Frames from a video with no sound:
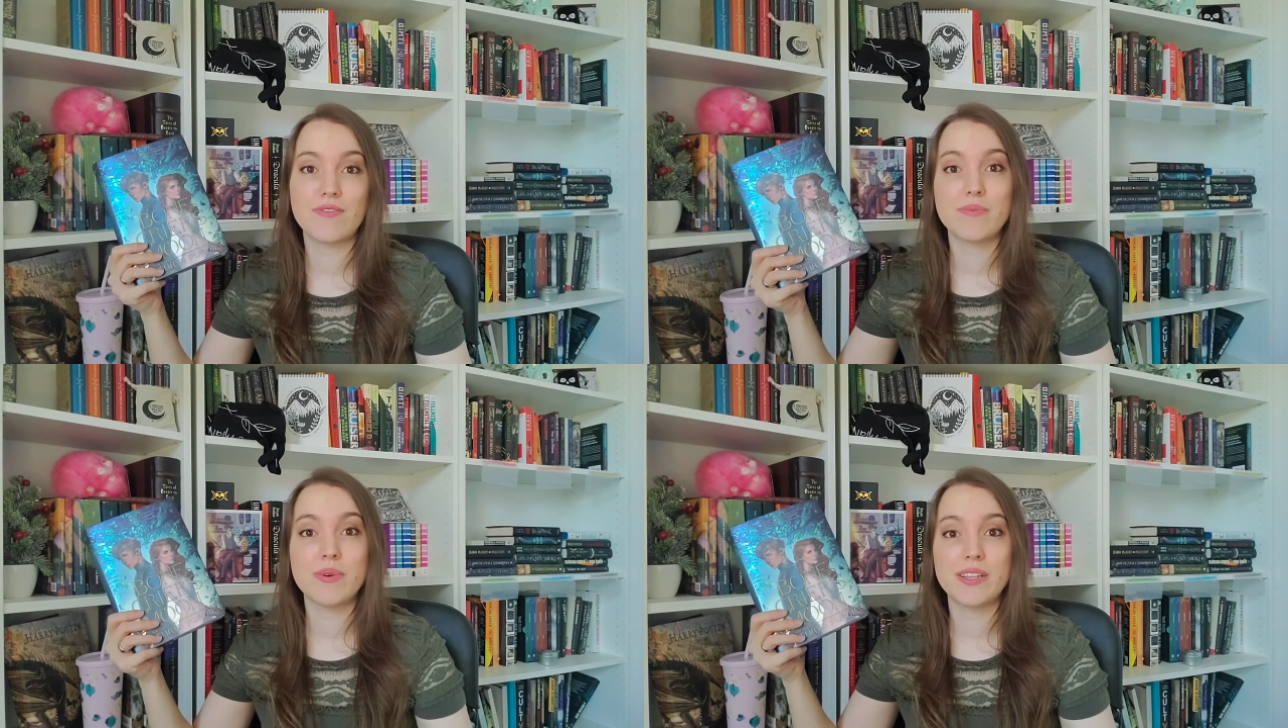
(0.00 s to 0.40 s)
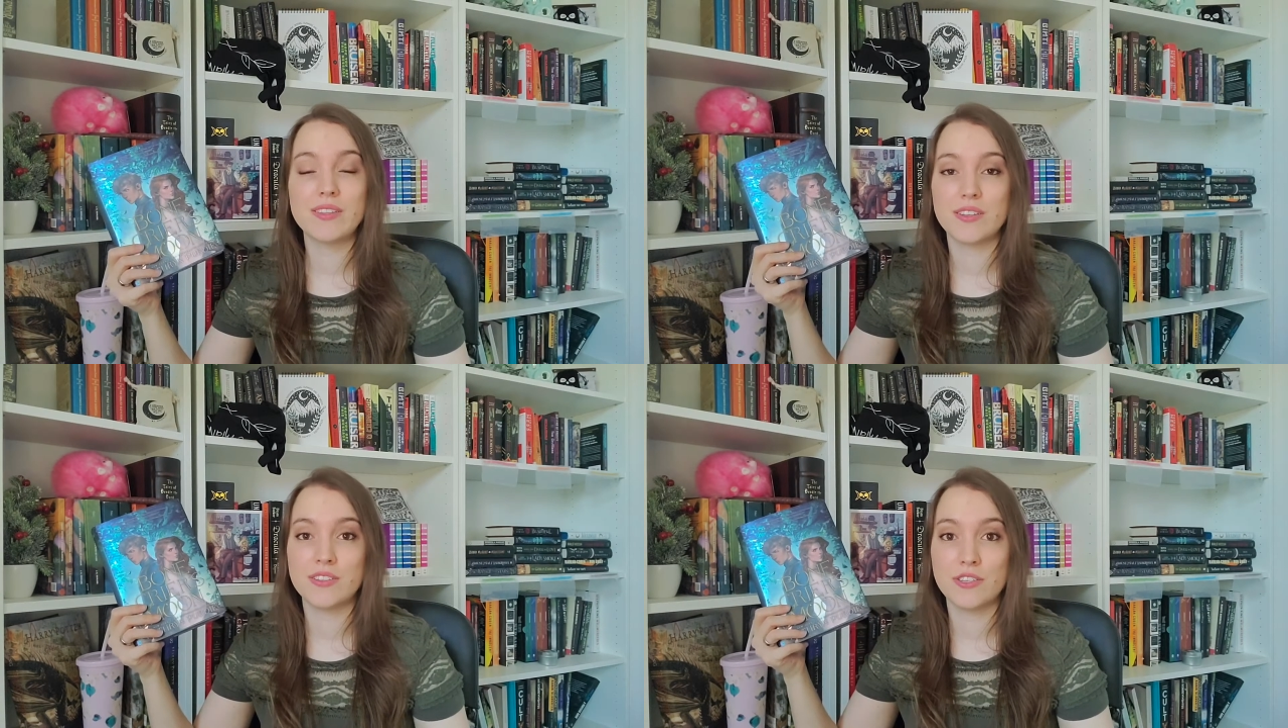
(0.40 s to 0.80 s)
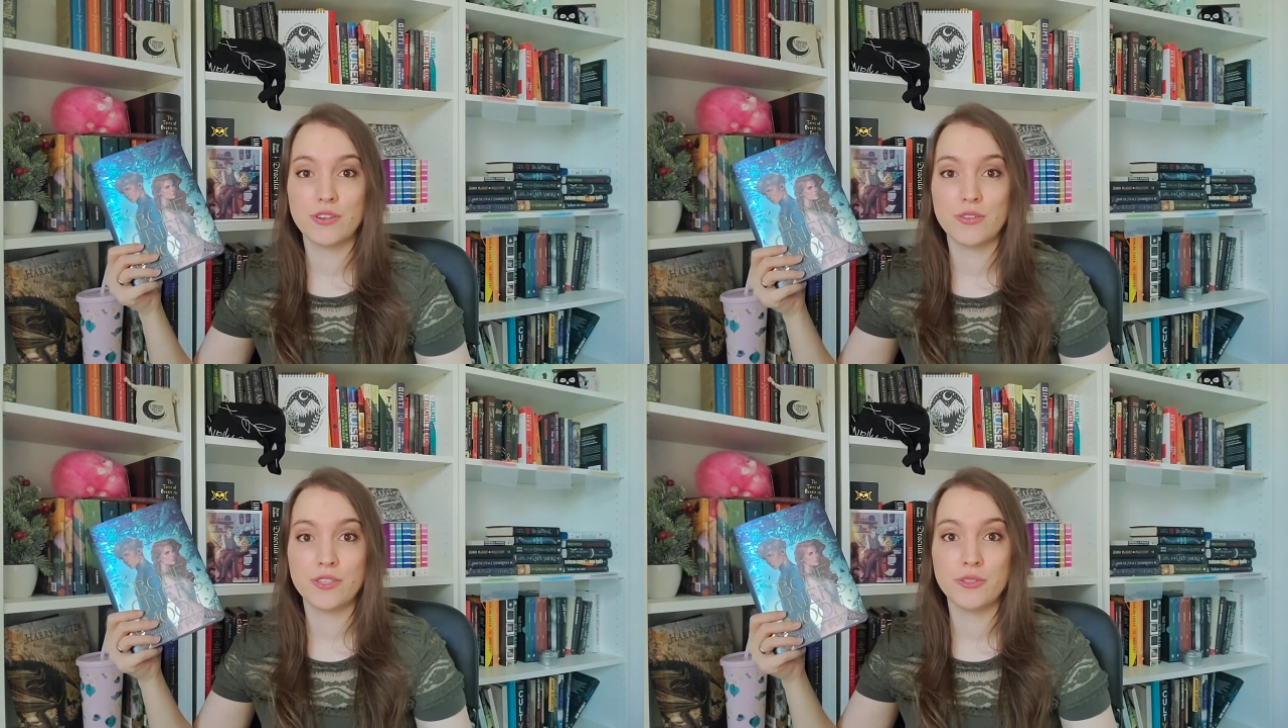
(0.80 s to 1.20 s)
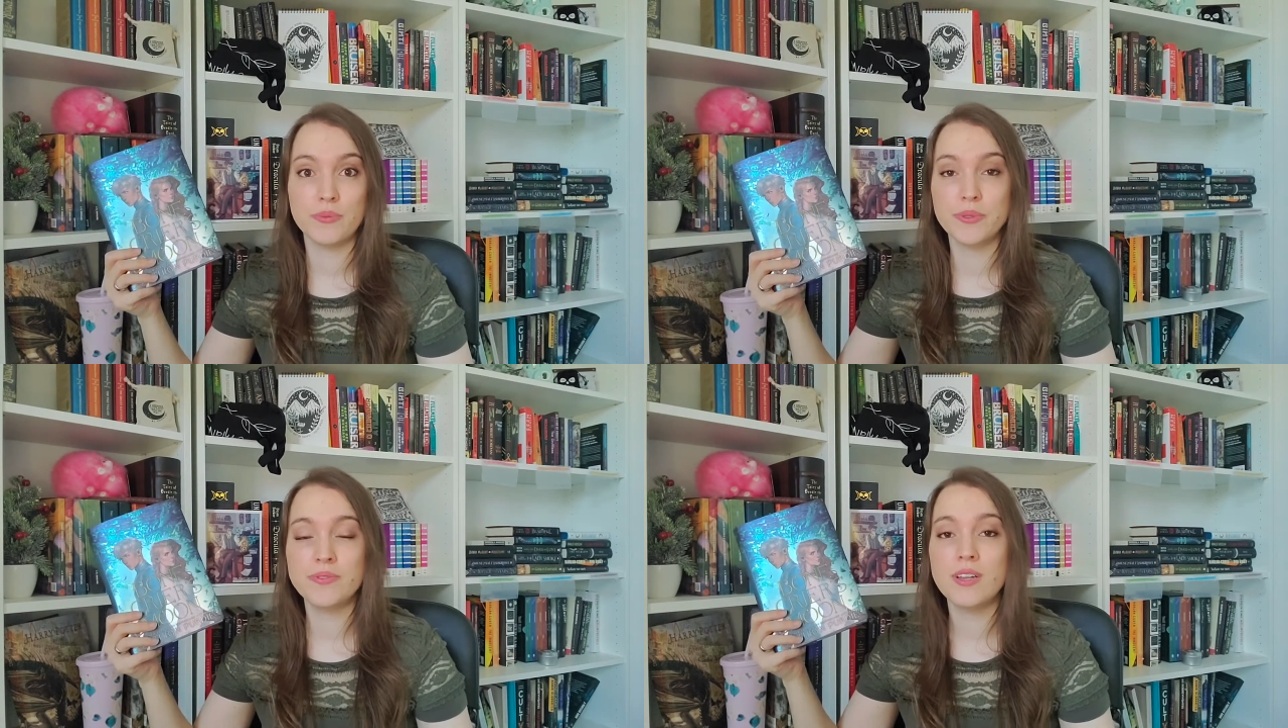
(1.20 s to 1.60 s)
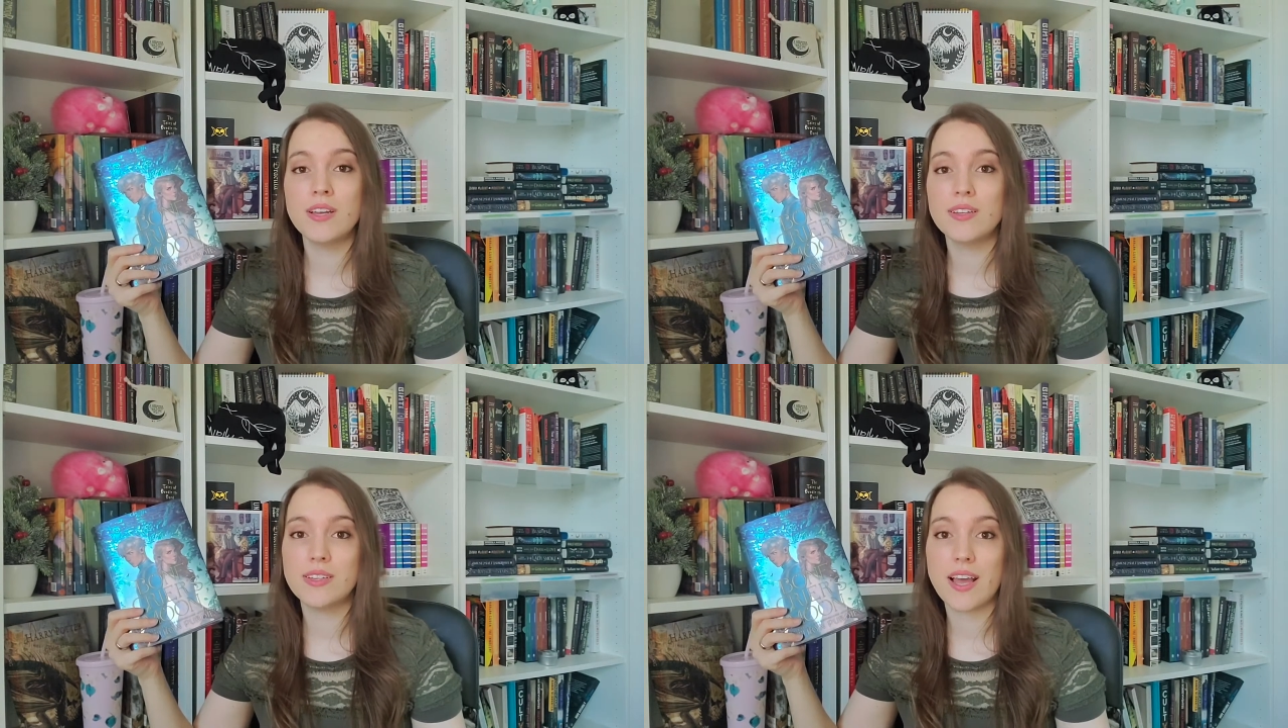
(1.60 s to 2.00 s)
month on New Moon,
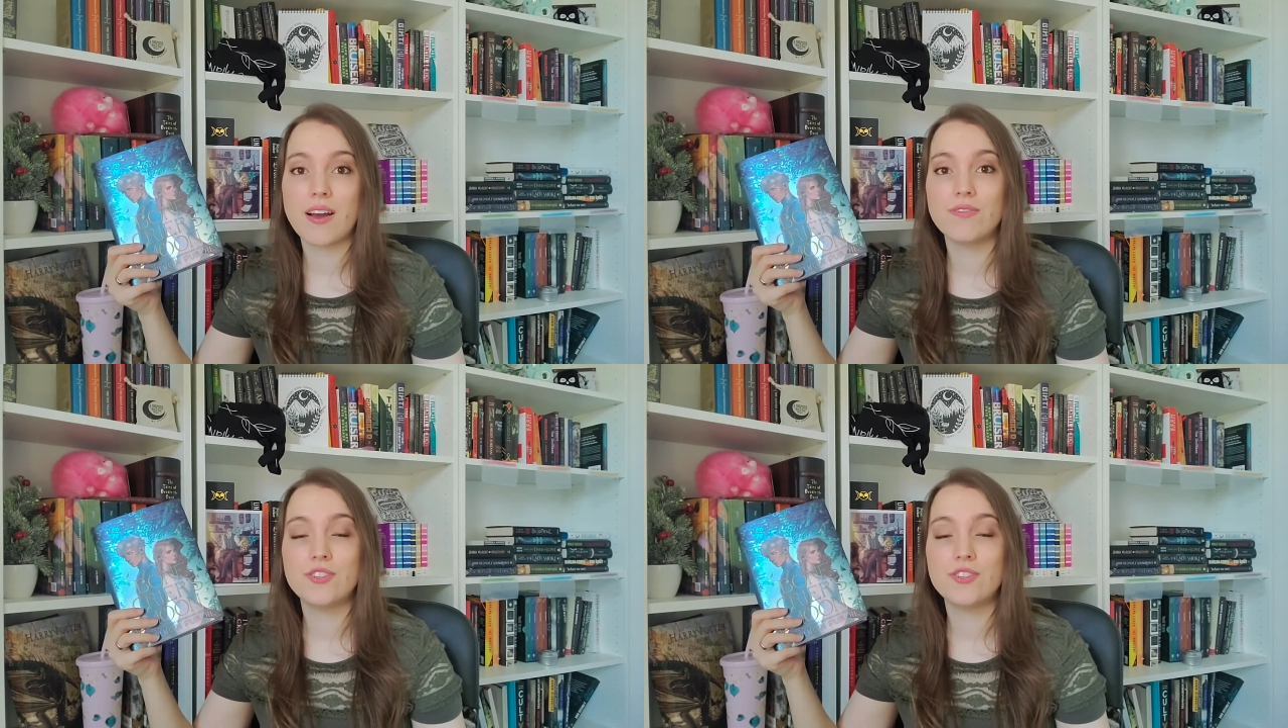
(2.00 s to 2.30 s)
they have